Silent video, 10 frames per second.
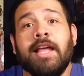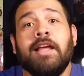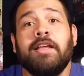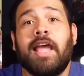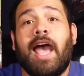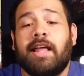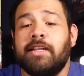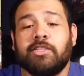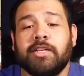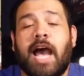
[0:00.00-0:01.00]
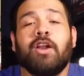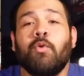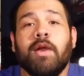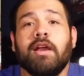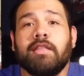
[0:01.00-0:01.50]
Yeah, it's kind of
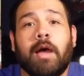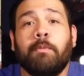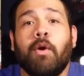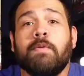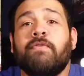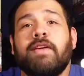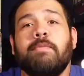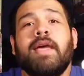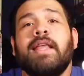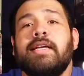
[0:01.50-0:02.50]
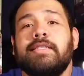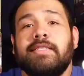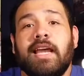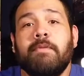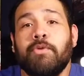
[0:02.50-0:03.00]
weird that Boba Fett made his
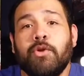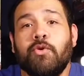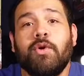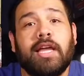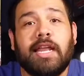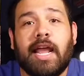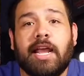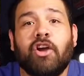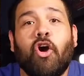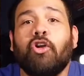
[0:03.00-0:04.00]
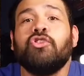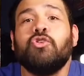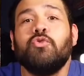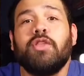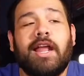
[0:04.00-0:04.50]
debut in a
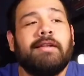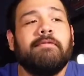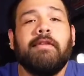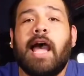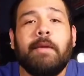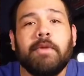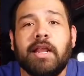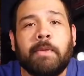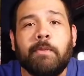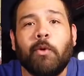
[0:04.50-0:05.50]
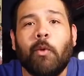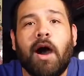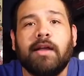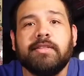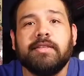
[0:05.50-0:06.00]
cartoon that not many people
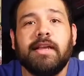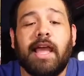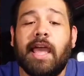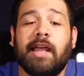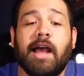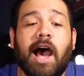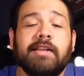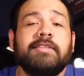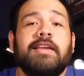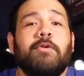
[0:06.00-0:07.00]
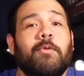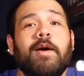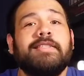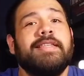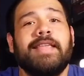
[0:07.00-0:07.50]
watched. And honestly, it
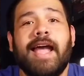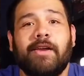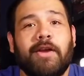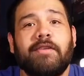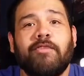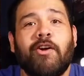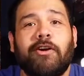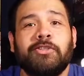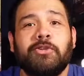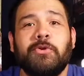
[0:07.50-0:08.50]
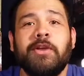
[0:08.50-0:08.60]
wasn't that great of a cartoon.